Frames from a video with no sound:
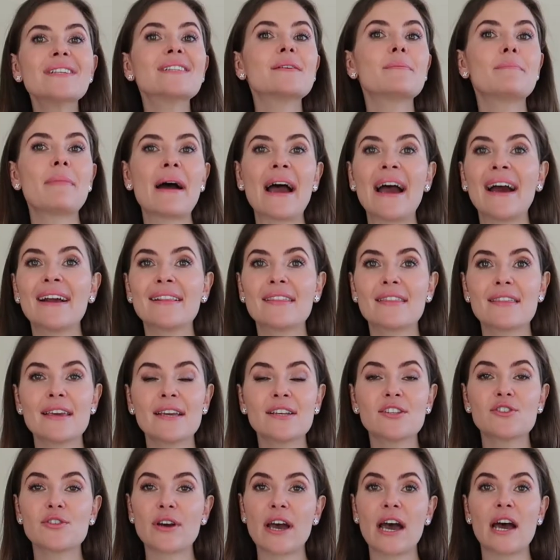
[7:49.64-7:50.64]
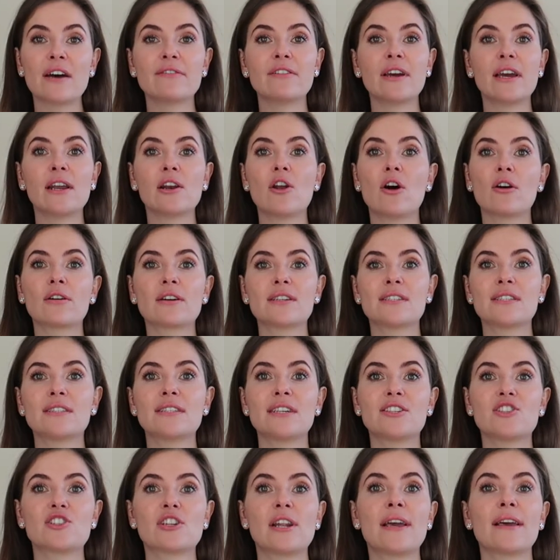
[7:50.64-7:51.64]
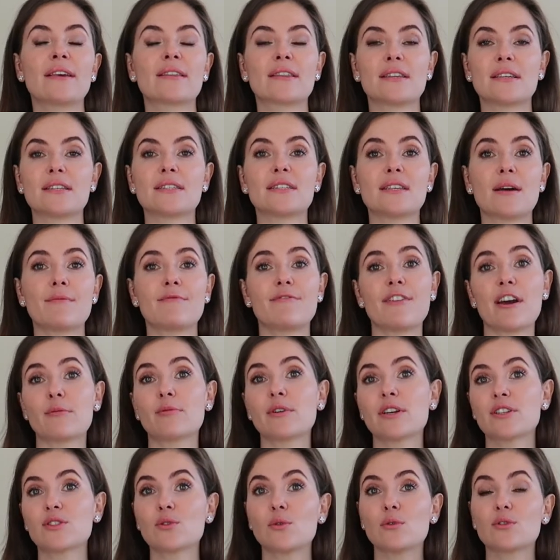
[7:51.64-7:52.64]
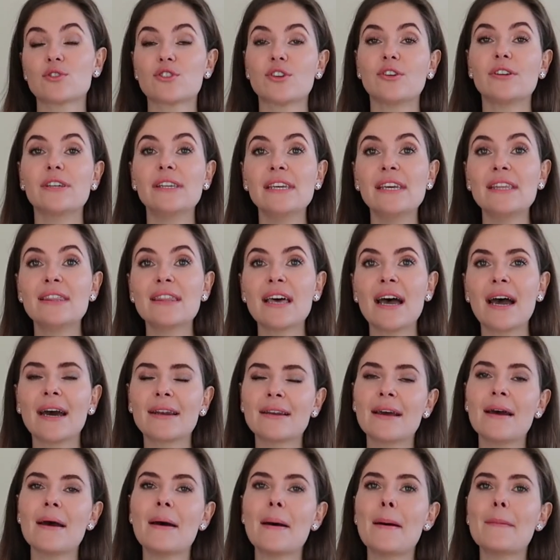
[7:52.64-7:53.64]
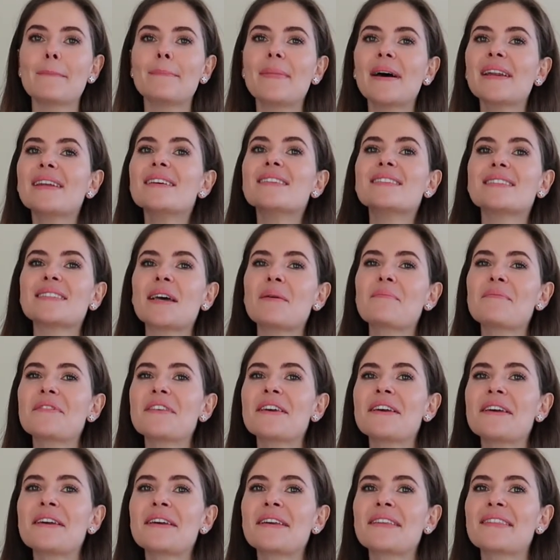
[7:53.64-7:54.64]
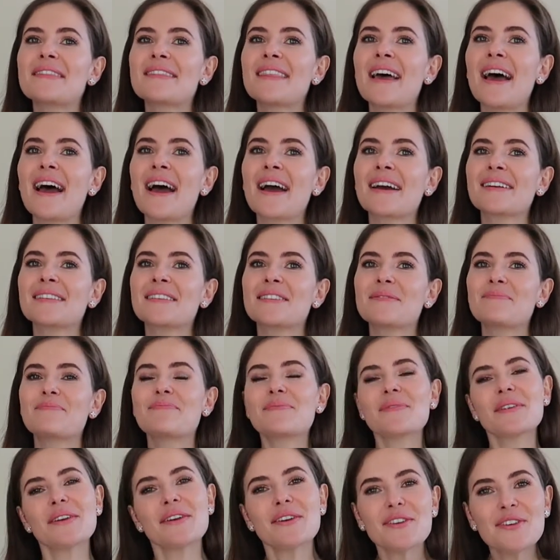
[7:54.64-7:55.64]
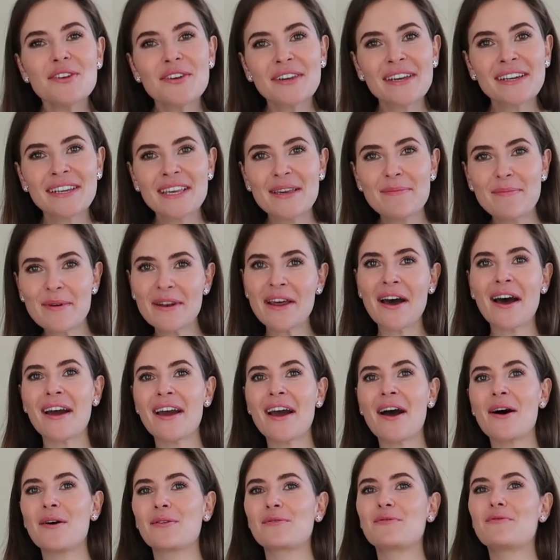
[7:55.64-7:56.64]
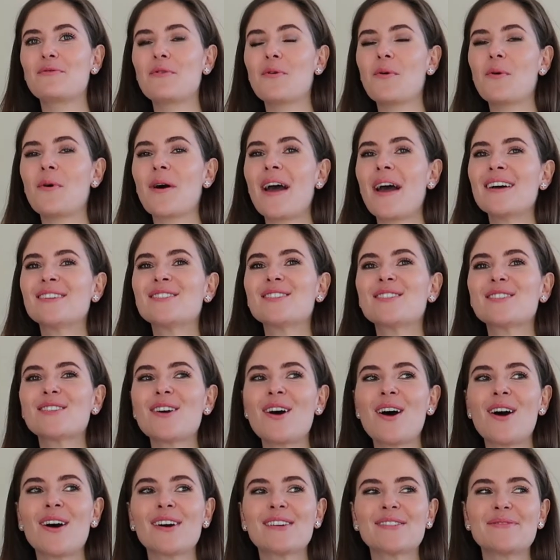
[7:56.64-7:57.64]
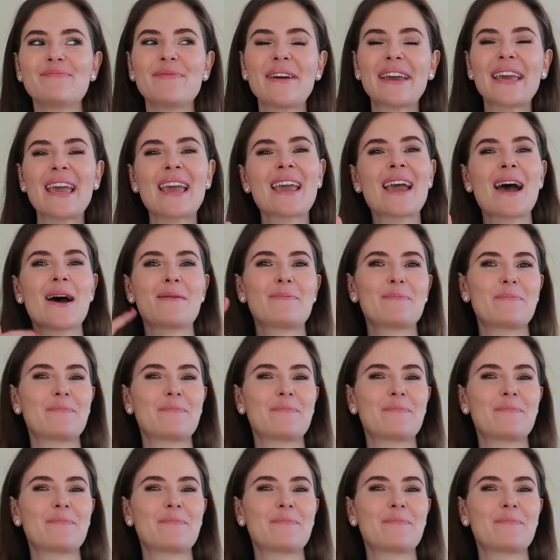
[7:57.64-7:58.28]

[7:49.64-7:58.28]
a bad thing to have a longer stitch length. Some fabrics also need that, but it's something that you can keep an eye out for and start picking up.